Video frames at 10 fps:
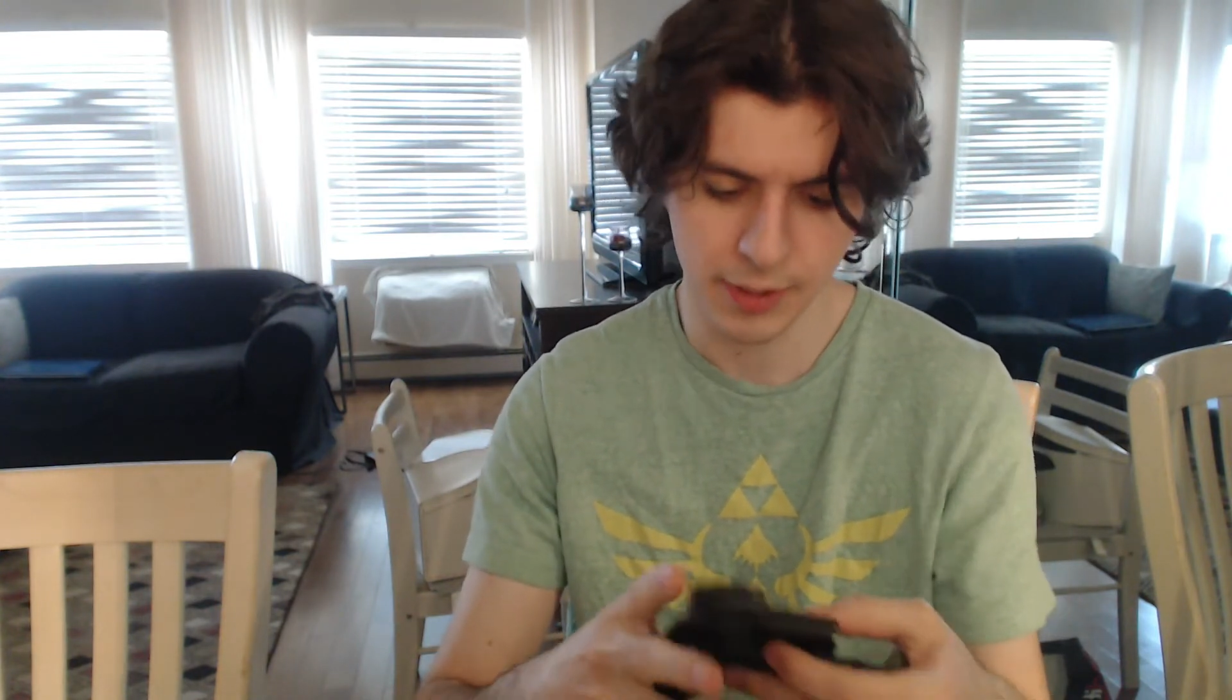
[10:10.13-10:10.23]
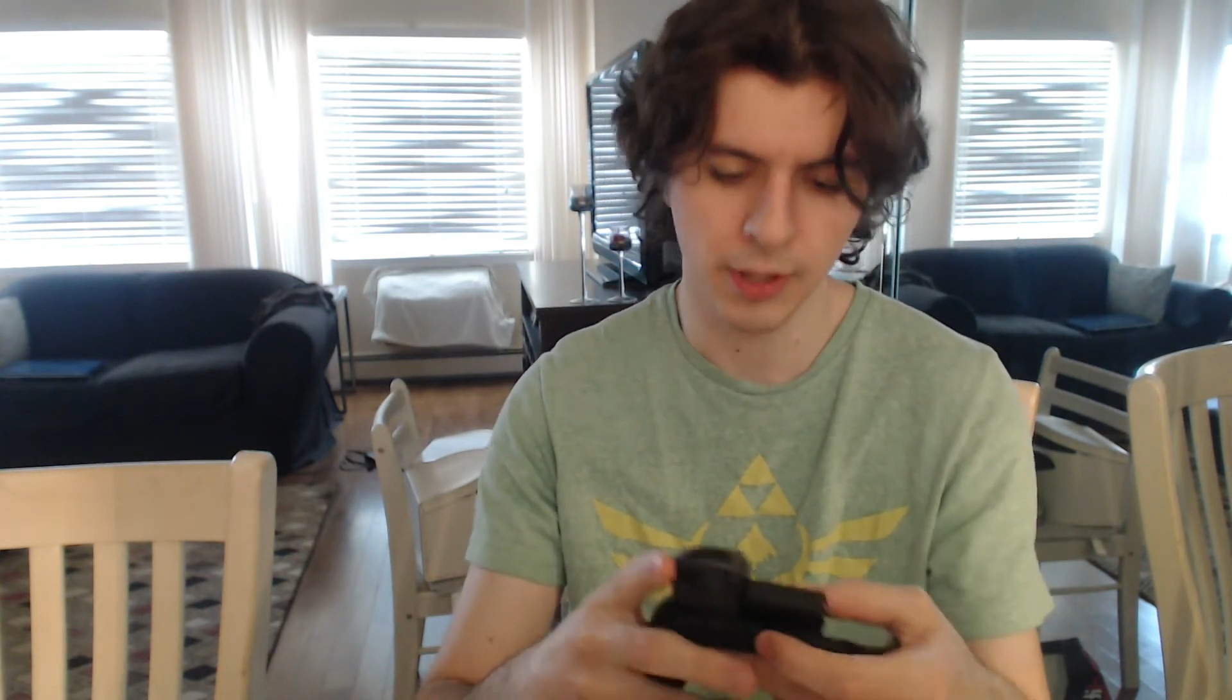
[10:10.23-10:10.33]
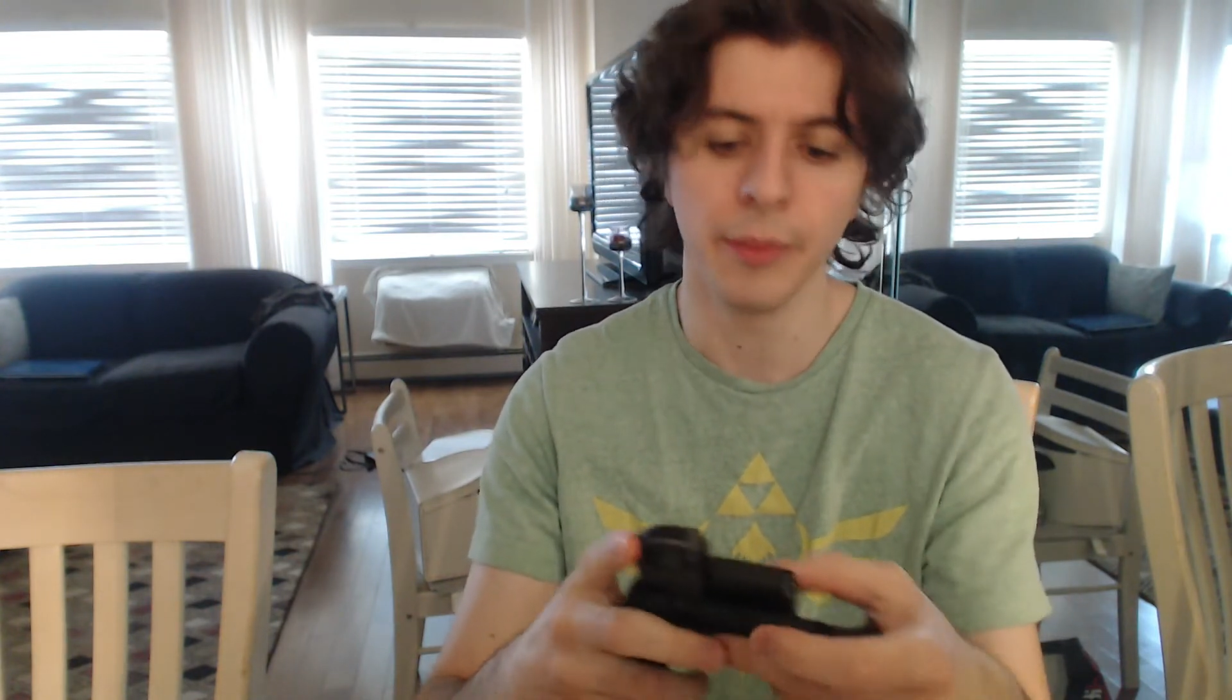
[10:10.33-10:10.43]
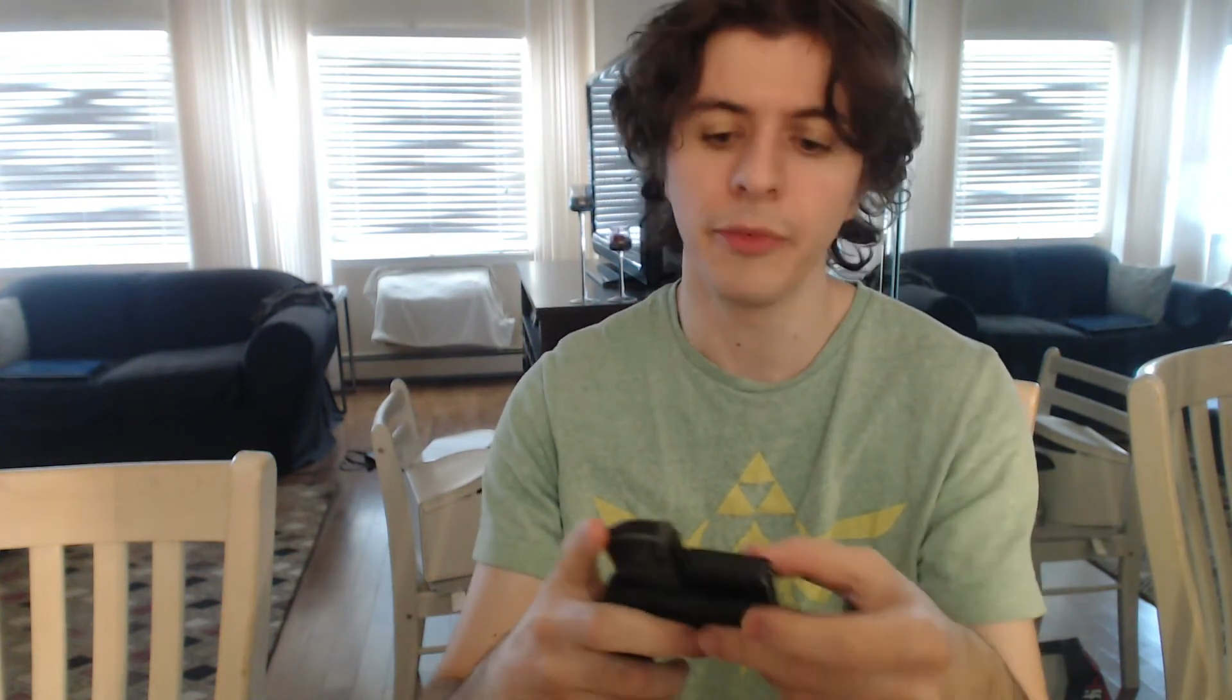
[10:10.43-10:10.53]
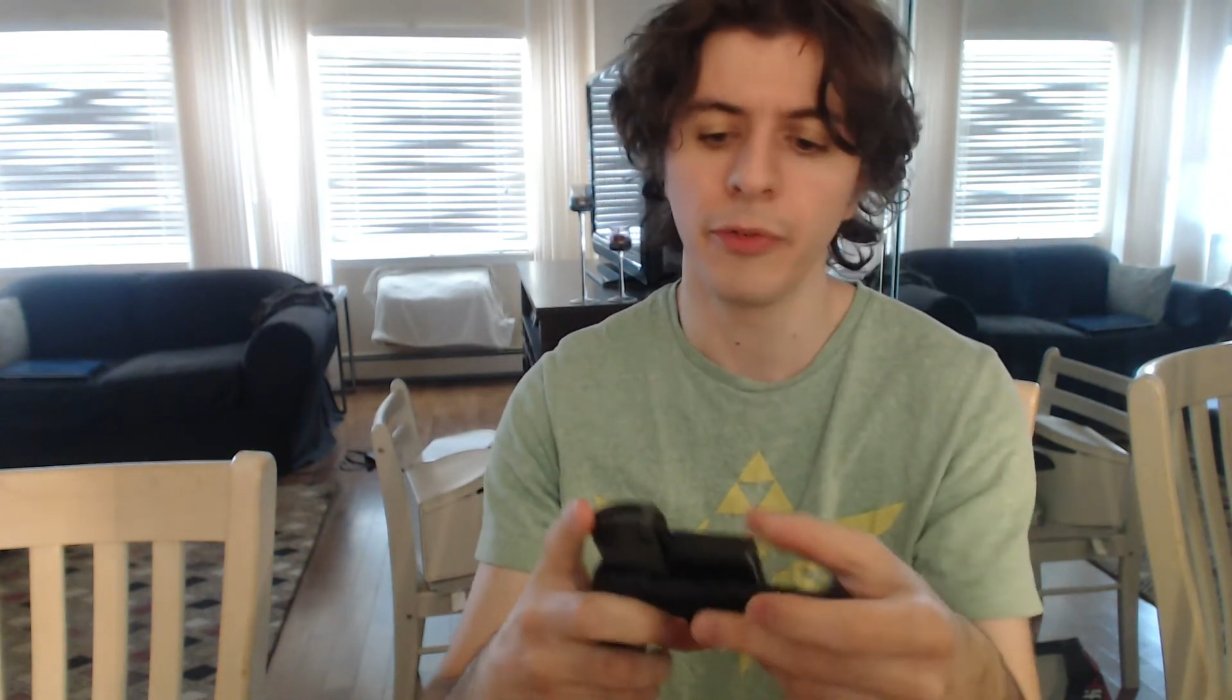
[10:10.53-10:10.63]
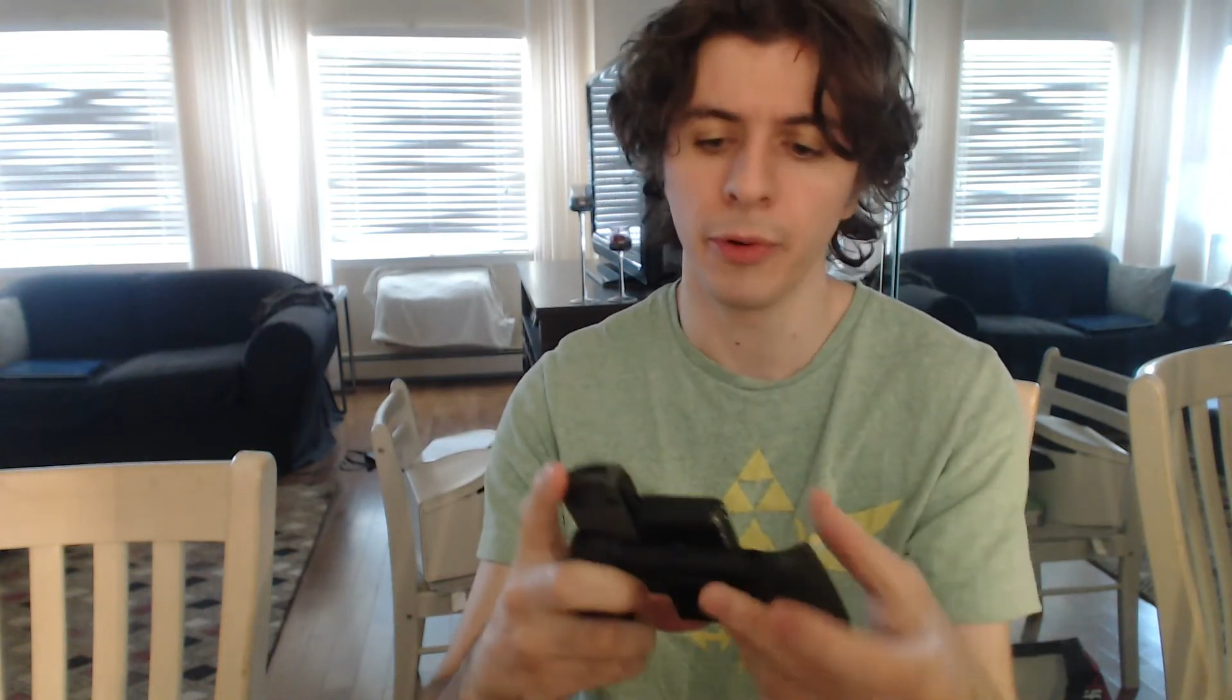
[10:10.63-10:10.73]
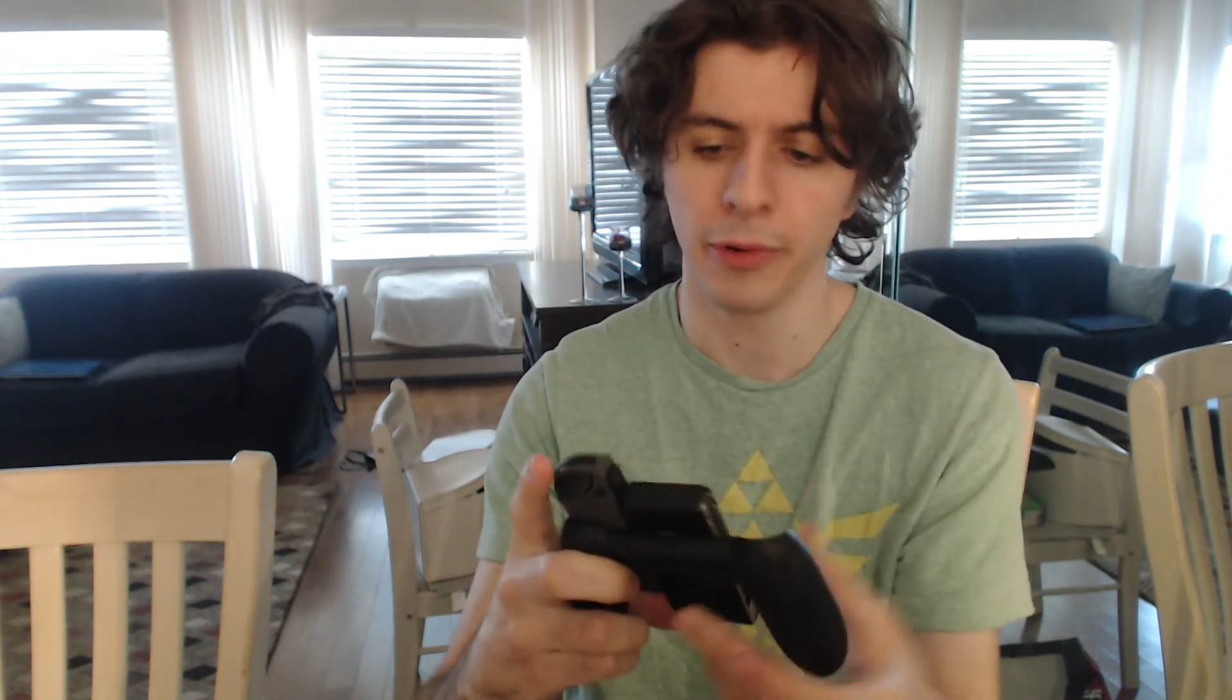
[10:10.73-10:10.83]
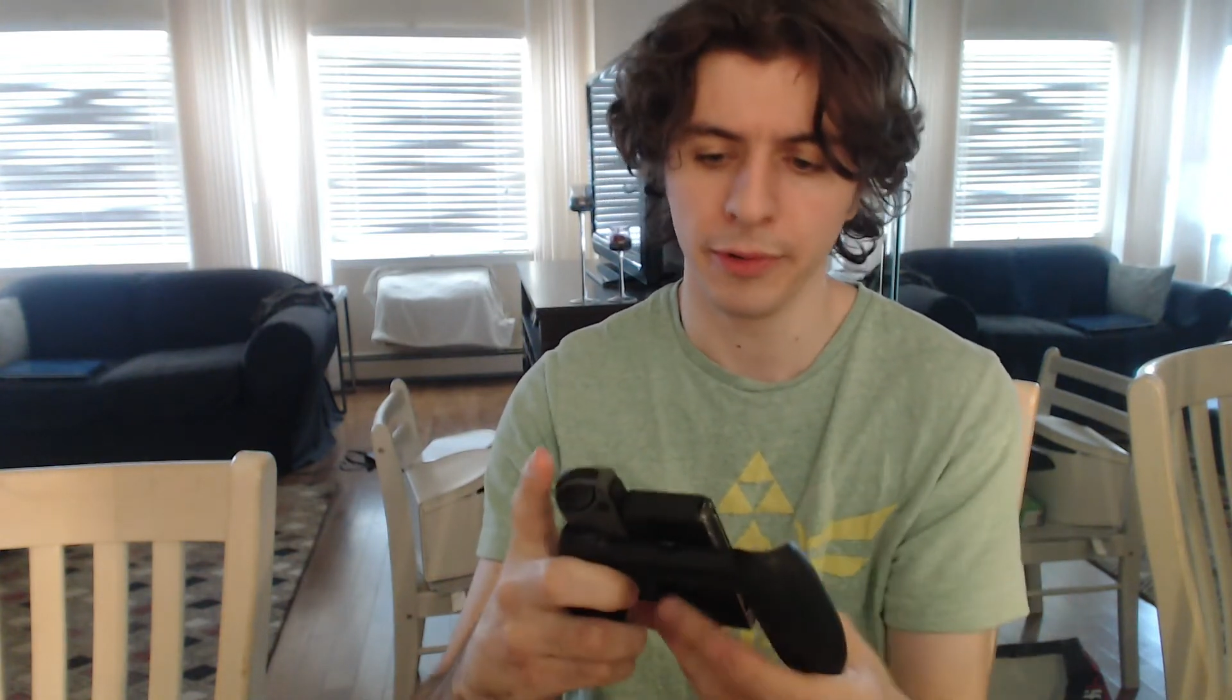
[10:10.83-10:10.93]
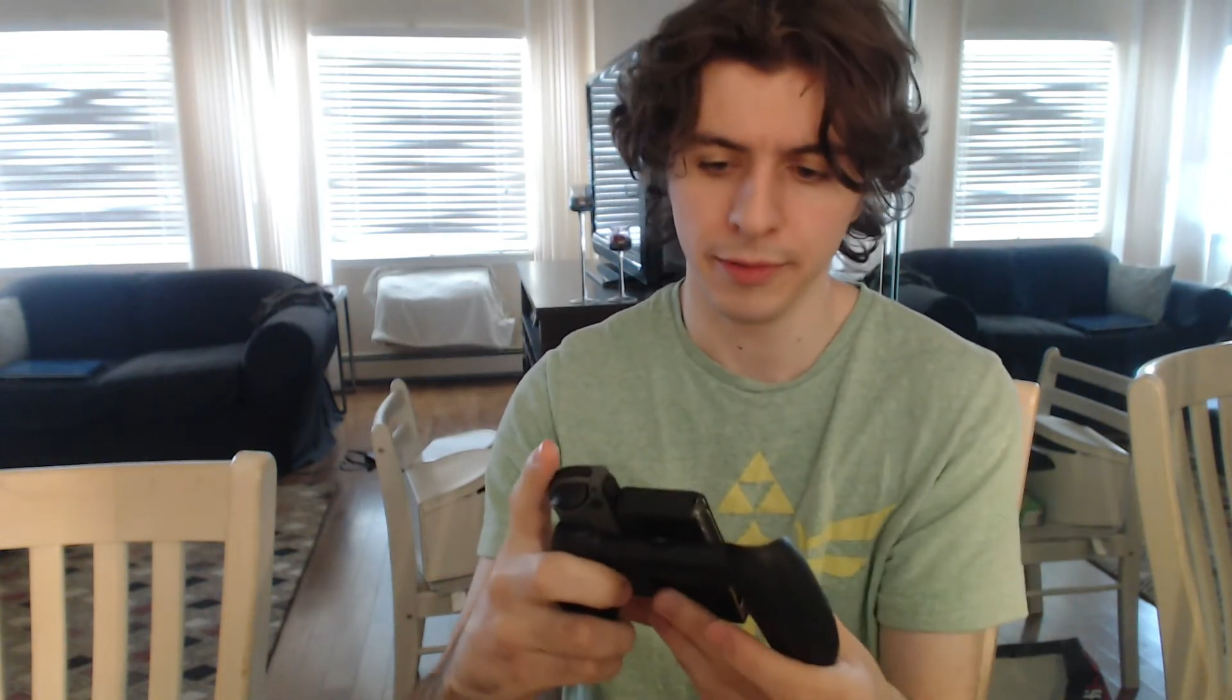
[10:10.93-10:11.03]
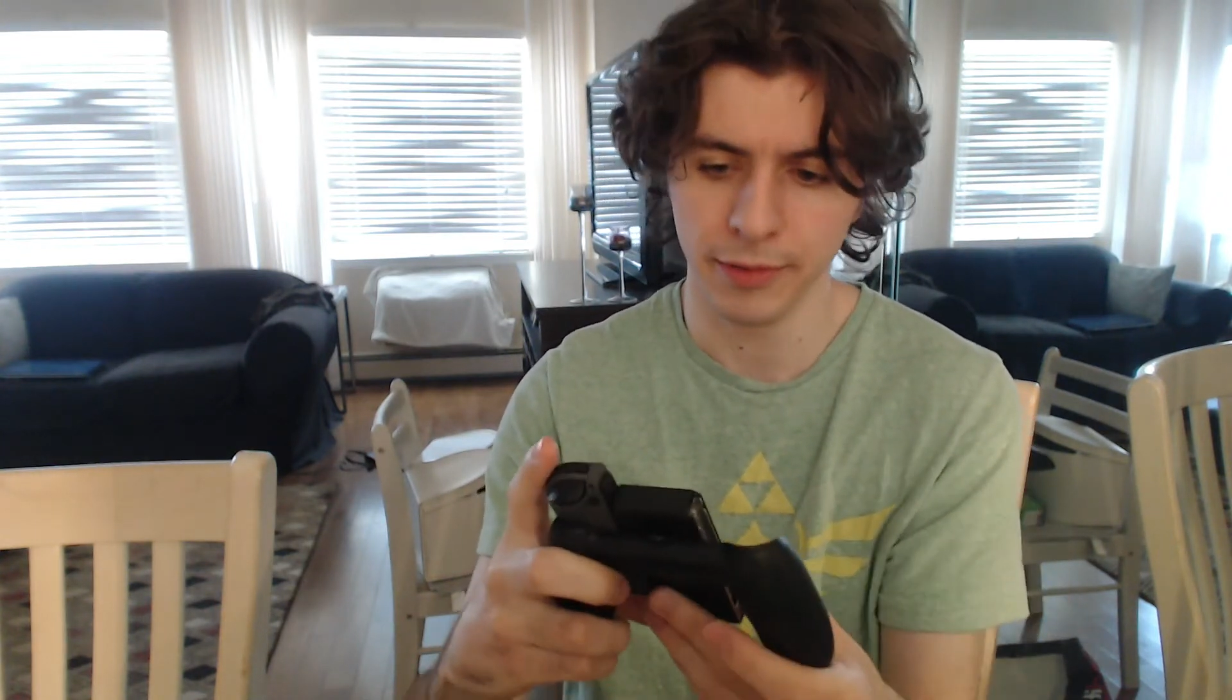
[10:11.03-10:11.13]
term for